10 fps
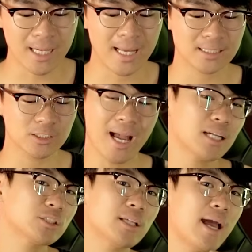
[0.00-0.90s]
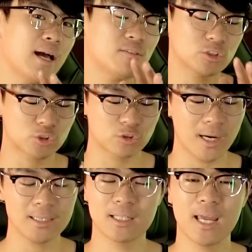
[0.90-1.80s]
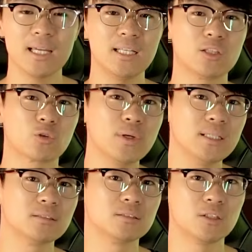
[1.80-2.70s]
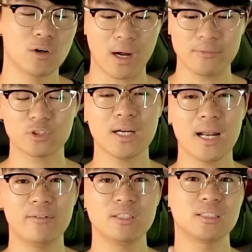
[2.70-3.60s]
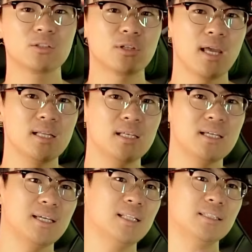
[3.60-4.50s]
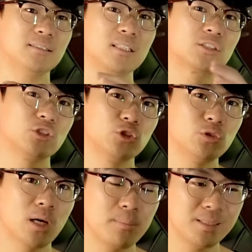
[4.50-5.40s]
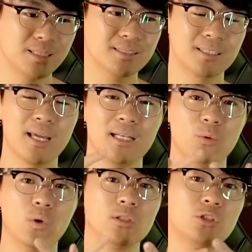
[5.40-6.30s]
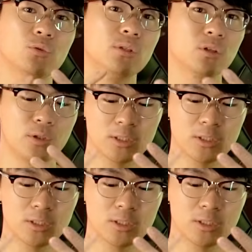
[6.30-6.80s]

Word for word: I actually haven't tried the KD3s, you know, I've tried every single KD in his signature shoe line besides the KD1, 2, and 3.